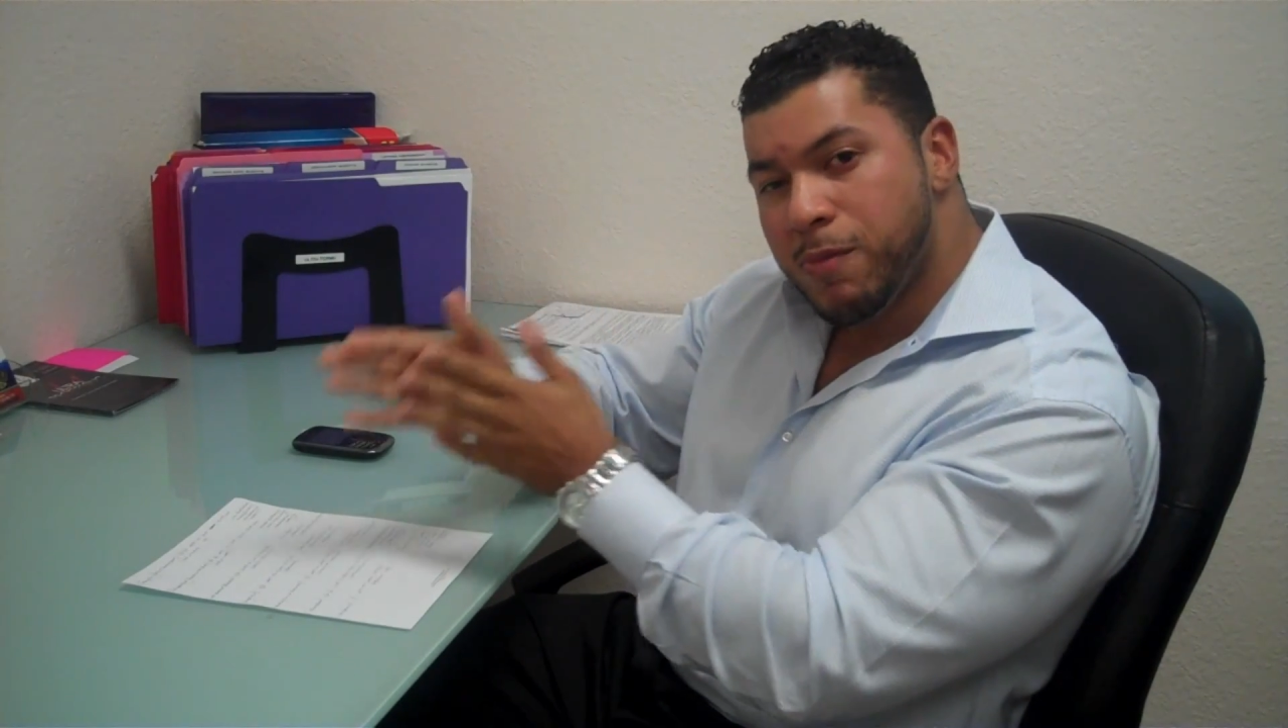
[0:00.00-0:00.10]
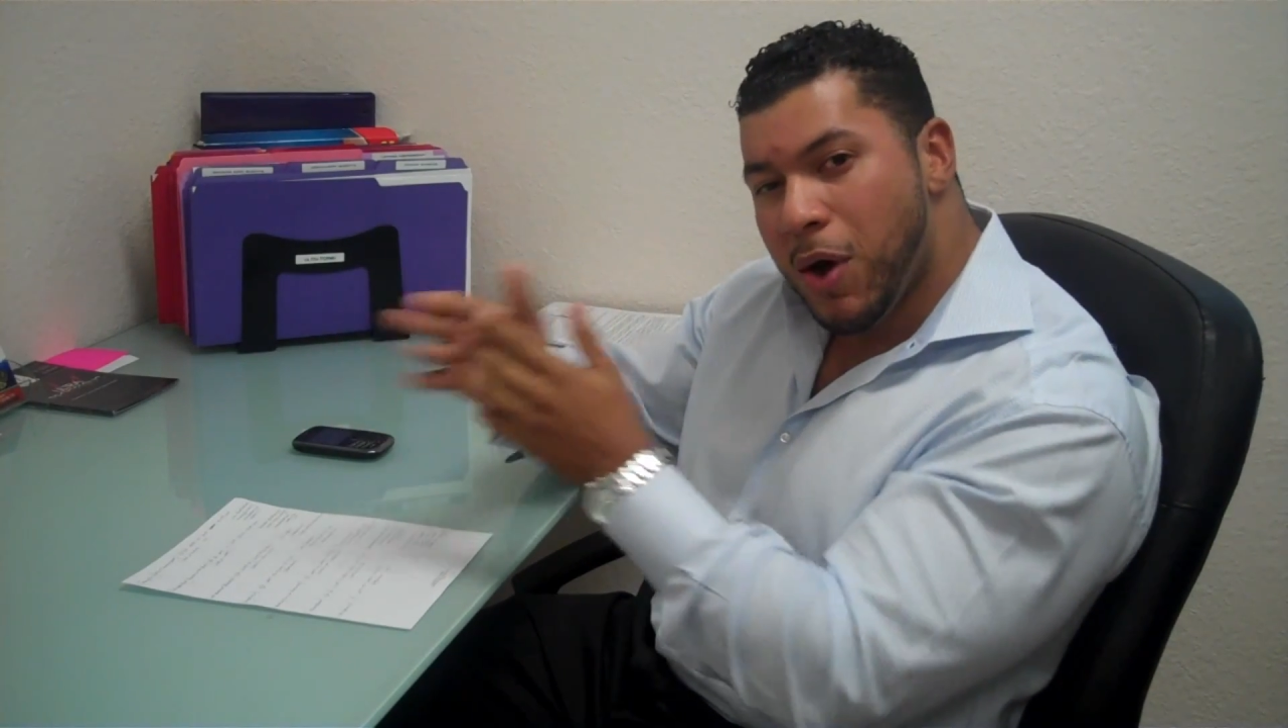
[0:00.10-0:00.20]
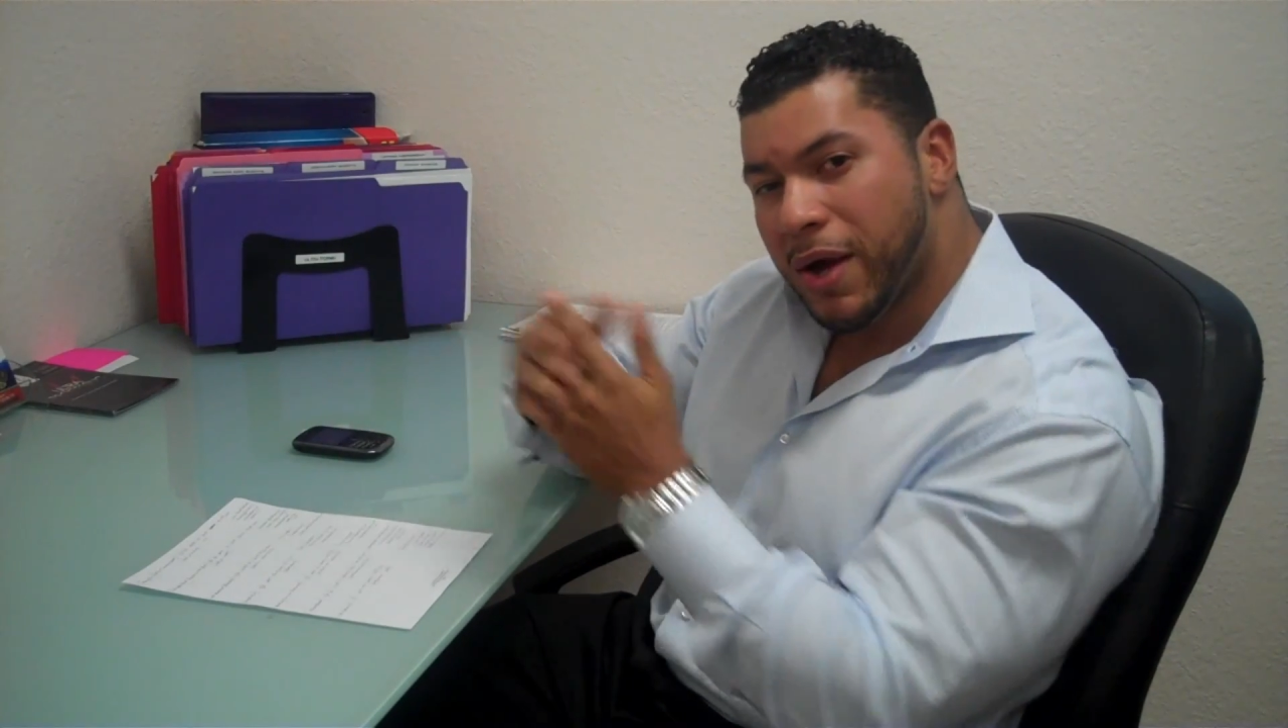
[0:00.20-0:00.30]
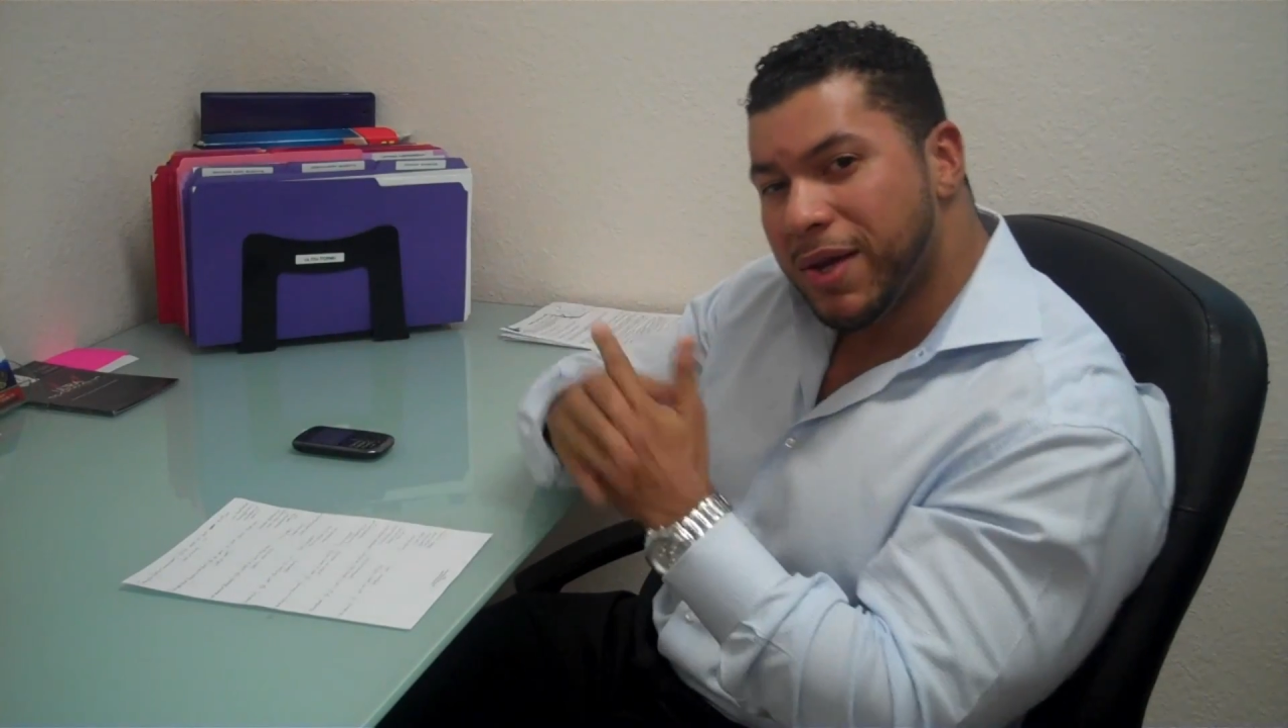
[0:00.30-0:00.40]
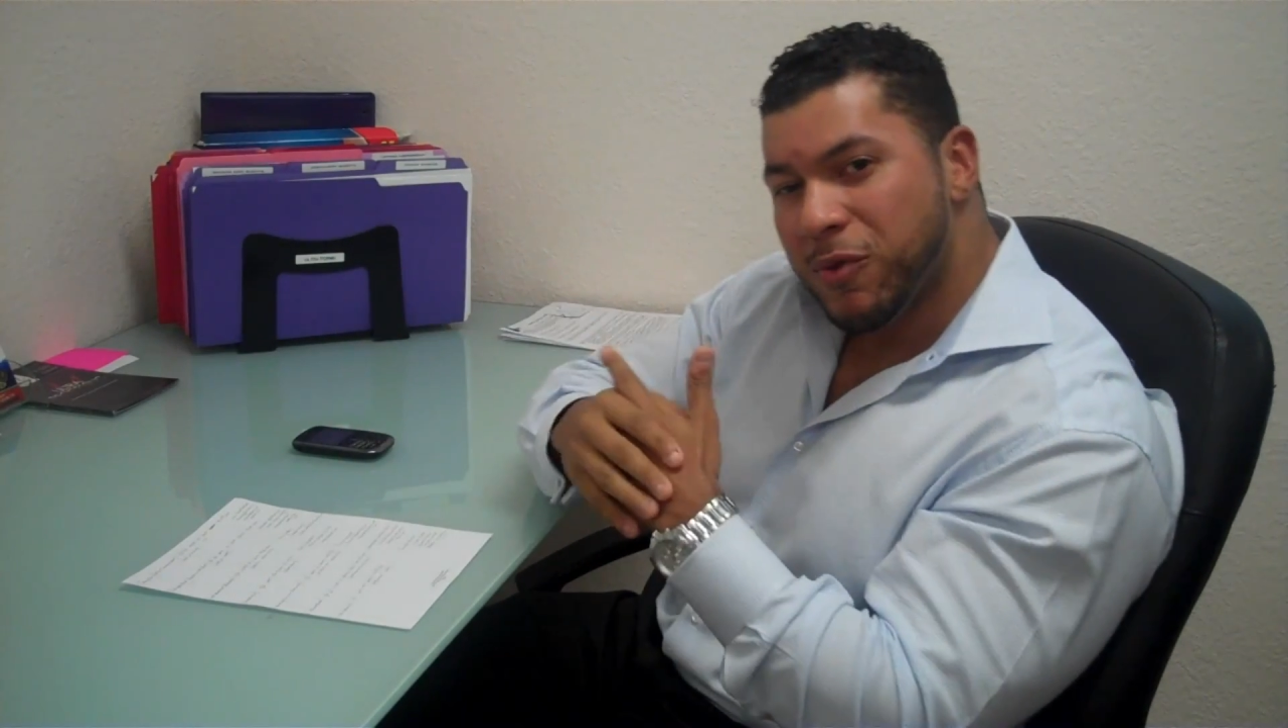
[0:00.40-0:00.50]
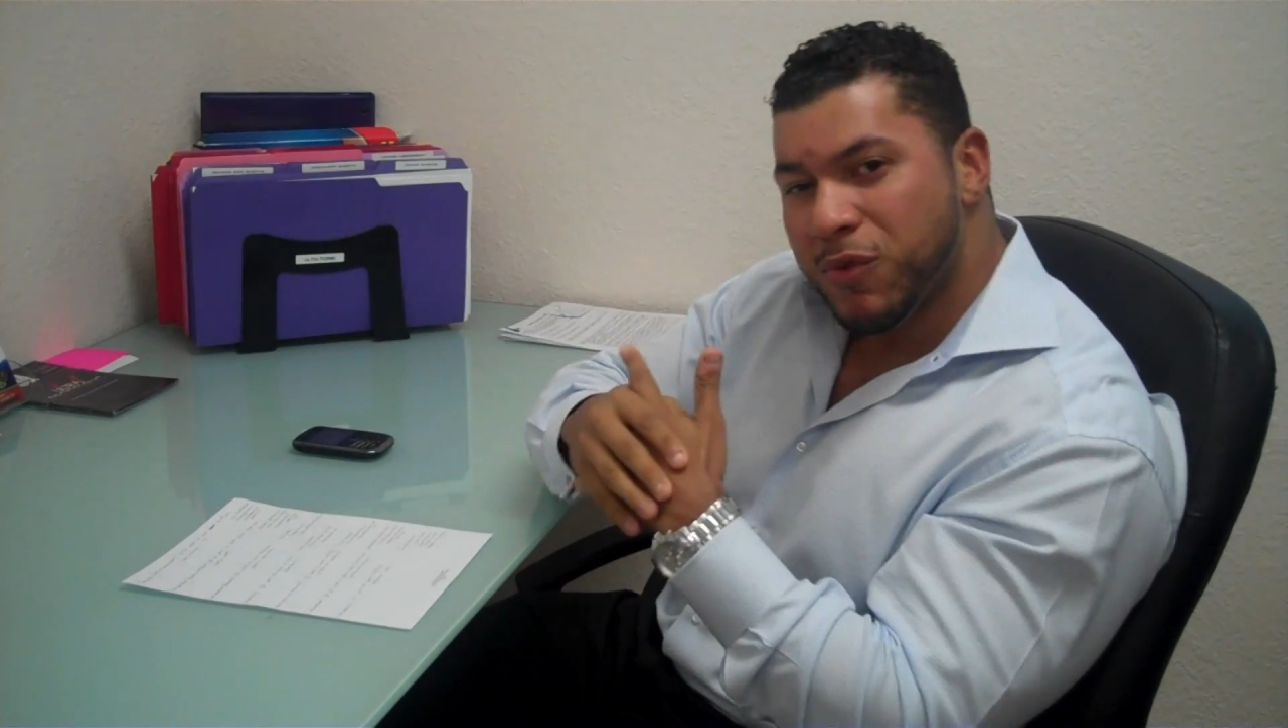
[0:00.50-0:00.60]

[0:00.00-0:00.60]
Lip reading: pocket in